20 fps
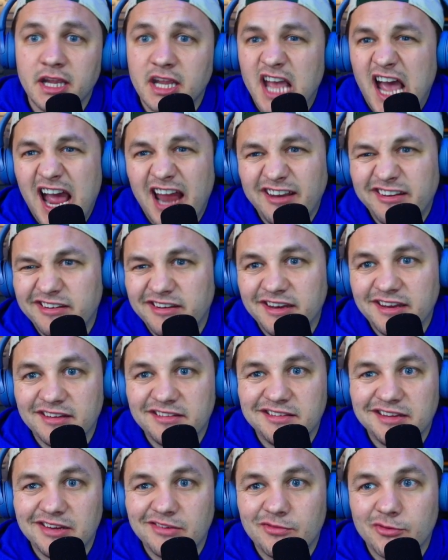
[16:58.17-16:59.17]
I just need to
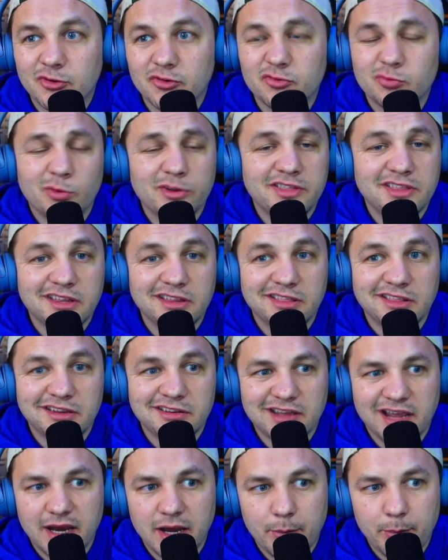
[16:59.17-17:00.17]
see it first with the
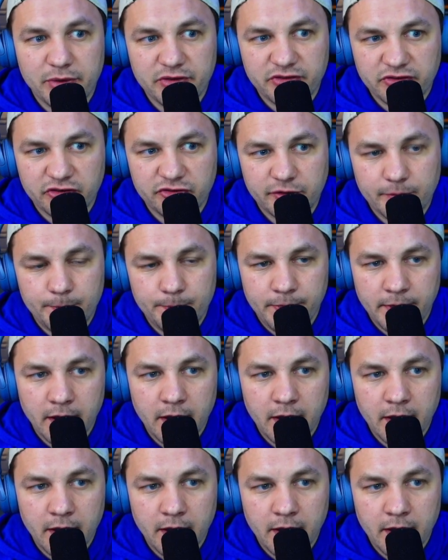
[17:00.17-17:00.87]
tight end position.